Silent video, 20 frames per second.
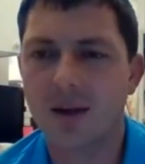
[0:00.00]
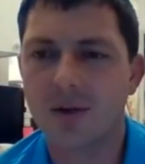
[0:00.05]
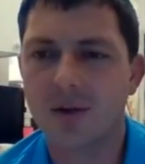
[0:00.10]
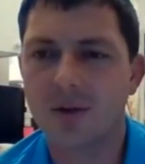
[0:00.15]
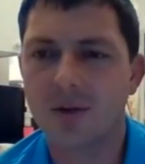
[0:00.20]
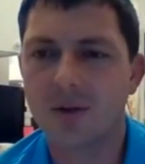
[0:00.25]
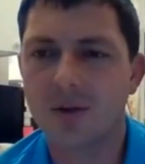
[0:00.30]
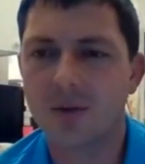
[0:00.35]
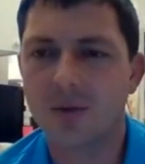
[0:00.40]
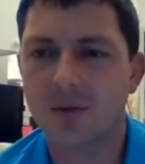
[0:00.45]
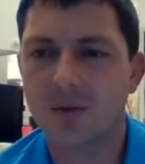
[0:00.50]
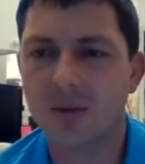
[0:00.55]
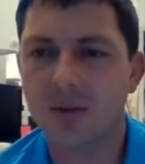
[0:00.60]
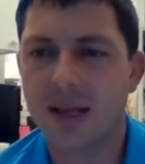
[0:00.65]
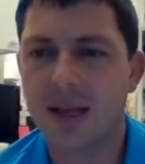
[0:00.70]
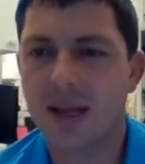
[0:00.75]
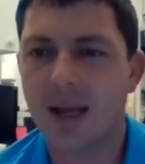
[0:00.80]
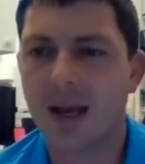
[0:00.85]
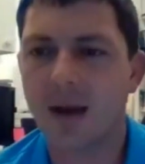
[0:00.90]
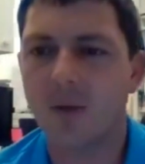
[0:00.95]

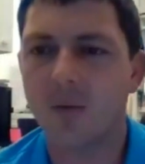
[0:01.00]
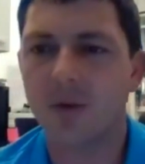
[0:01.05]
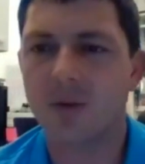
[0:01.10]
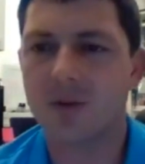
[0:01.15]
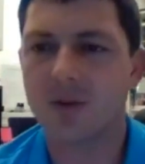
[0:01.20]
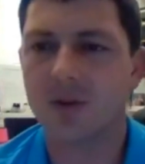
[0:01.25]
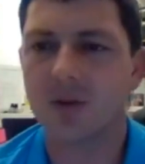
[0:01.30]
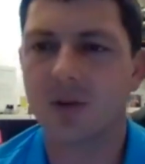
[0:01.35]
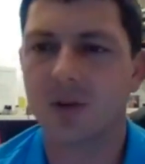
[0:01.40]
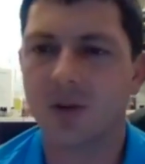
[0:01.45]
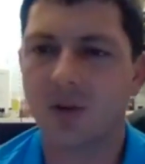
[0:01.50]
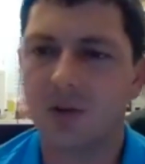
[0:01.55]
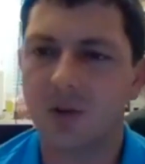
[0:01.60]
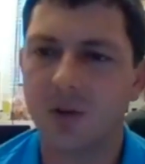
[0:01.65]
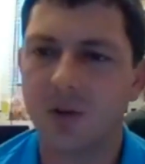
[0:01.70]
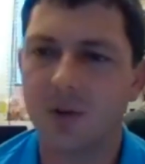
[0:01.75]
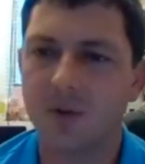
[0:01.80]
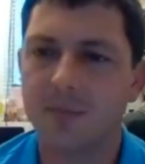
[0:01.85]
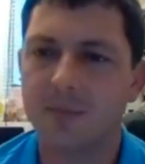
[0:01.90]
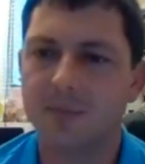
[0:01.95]

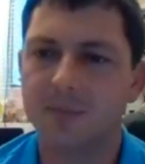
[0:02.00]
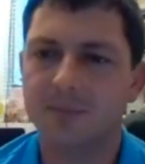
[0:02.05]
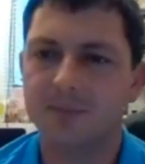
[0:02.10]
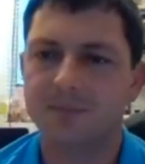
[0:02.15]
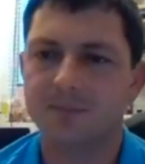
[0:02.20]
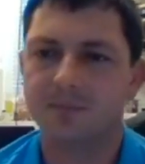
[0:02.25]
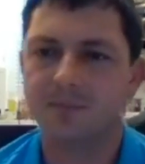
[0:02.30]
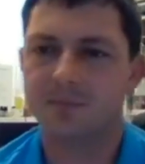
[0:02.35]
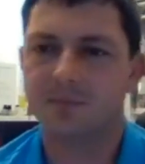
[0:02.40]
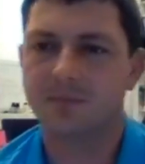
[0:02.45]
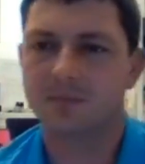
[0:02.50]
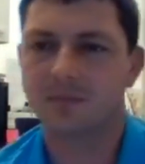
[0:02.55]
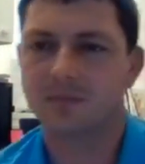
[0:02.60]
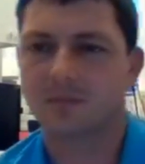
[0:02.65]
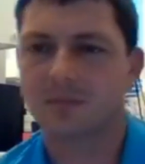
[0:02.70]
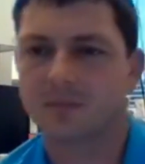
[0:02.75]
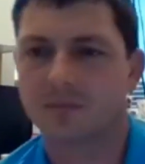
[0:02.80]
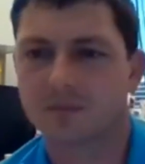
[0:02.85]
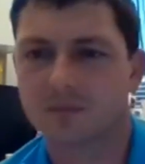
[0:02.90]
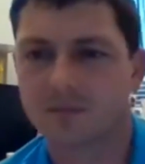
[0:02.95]

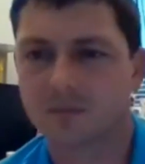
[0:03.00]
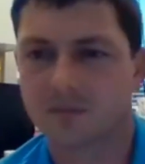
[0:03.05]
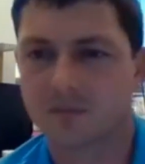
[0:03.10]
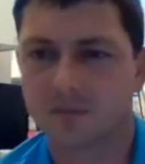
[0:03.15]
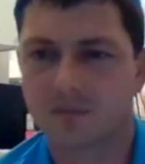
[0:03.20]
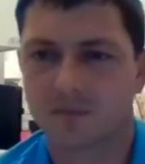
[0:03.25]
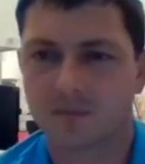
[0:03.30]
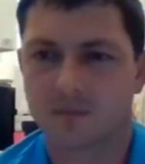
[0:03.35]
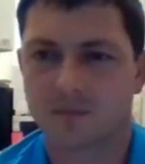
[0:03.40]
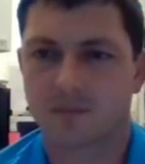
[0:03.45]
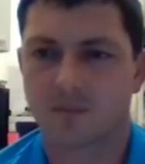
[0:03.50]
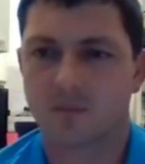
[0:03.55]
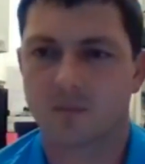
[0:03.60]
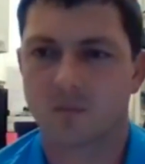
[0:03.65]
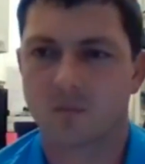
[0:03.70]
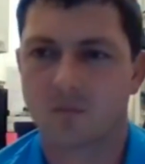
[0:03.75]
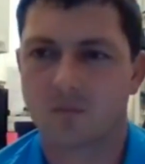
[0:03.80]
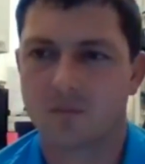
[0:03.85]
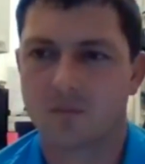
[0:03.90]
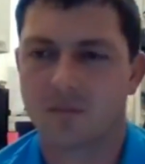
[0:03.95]

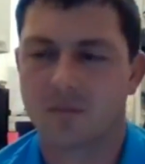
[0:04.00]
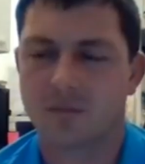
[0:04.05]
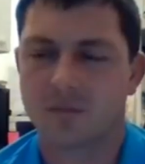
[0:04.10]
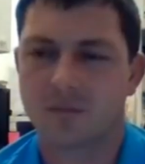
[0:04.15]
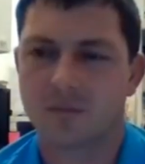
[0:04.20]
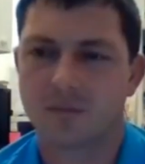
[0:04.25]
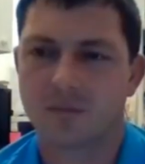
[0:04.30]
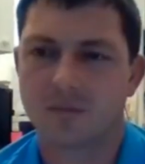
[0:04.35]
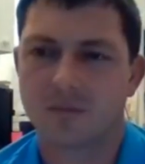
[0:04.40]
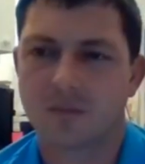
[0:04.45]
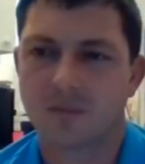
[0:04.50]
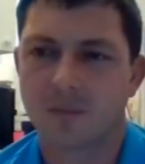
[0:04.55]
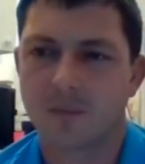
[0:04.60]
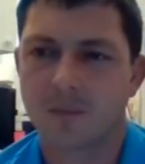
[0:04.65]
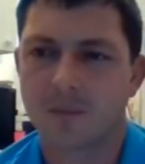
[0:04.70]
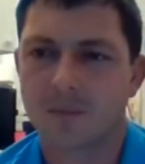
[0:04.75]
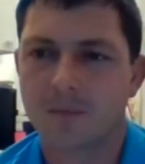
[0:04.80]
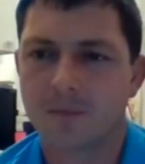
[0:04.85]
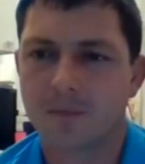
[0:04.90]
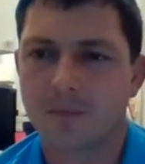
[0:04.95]

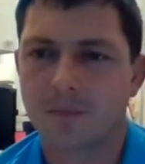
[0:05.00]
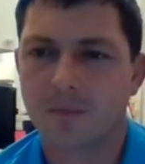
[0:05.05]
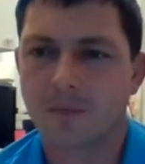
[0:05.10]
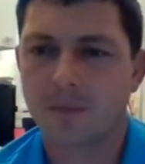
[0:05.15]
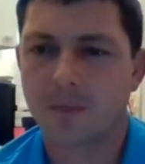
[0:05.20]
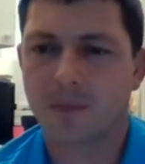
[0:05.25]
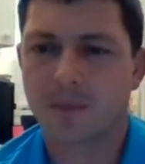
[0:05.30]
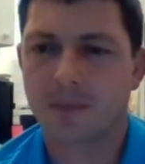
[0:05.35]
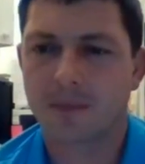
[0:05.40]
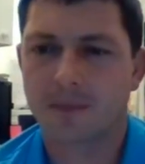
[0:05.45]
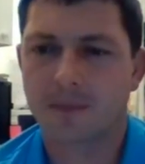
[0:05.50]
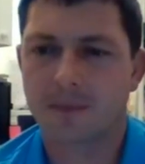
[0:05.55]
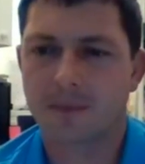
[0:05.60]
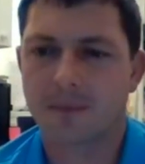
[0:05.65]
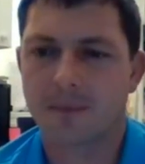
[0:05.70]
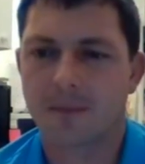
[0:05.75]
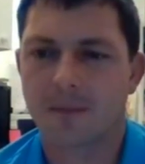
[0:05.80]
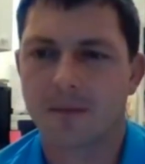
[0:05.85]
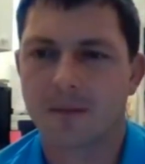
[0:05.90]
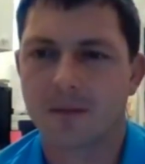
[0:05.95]

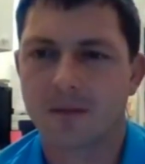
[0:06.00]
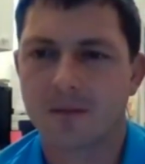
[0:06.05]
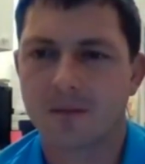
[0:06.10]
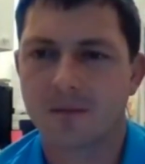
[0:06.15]
[no speech]